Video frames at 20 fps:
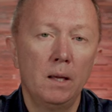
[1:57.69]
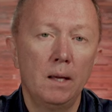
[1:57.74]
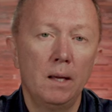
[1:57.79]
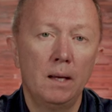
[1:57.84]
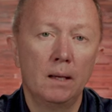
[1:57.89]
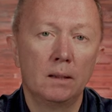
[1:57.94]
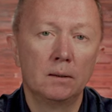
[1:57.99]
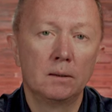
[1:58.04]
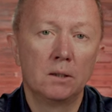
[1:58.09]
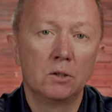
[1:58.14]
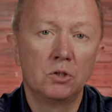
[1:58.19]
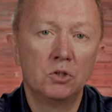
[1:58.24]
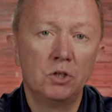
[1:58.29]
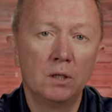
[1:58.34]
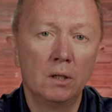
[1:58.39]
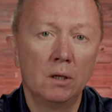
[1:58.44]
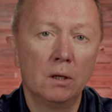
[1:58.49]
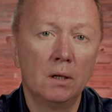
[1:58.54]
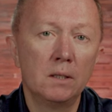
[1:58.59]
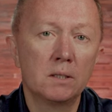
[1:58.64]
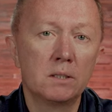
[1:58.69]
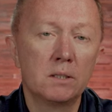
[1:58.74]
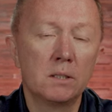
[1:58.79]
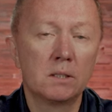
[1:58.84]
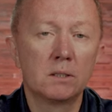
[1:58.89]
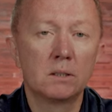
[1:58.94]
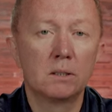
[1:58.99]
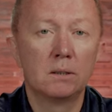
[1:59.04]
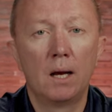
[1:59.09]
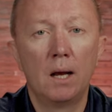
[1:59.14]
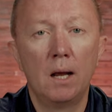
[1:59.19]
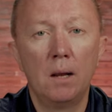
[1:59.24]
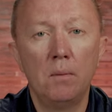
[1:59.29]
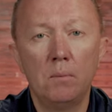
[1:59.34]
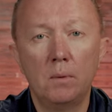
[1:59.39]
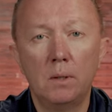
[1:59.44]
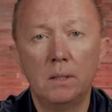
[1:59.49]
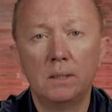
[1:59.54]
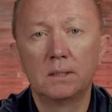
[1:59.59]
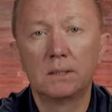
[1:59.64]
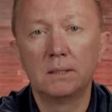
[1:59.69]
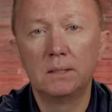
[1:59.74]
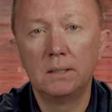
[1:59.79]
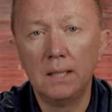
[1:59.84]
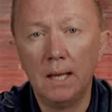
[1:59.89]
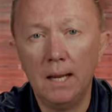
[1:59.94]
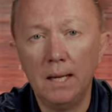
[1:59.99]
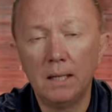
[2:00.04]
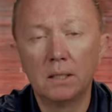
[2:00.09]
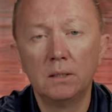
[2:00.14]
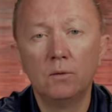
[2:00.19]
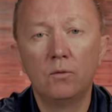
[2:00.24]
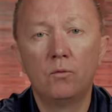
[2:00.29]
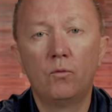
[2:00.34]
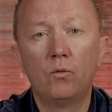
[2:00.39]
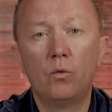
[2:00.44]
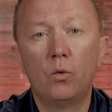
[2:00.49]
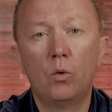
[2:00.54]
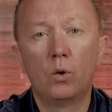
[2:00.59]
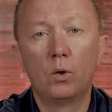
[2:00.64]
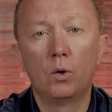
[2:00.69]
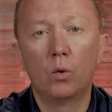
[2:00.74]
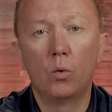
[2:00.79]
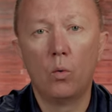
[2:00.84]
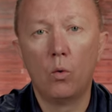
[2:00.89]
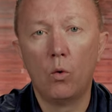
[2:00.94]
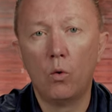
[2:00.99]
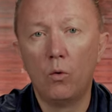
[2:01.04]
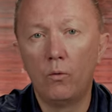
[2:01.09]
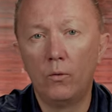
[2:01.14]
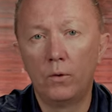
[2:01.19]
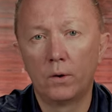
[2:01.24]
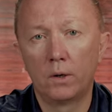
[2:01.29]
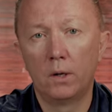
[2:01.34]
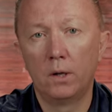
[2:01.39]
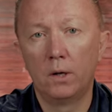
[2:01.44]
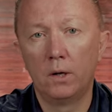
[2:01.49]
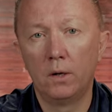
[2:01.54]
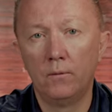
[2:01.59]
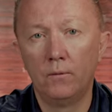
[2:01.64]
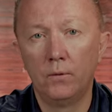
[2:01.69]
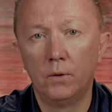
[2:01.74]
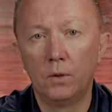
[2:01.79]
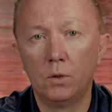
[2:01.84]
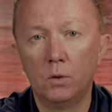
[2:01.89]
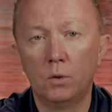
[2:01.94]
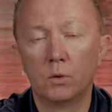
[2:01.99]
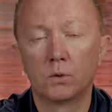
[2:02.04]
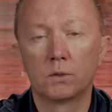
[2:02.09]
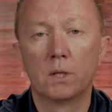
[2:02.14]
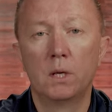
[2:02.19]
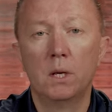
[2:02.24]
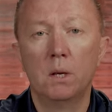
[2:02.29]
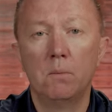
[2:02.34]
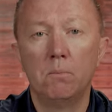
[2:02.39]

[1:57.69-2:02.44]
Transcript: and generally this time it's taken for offer reviews.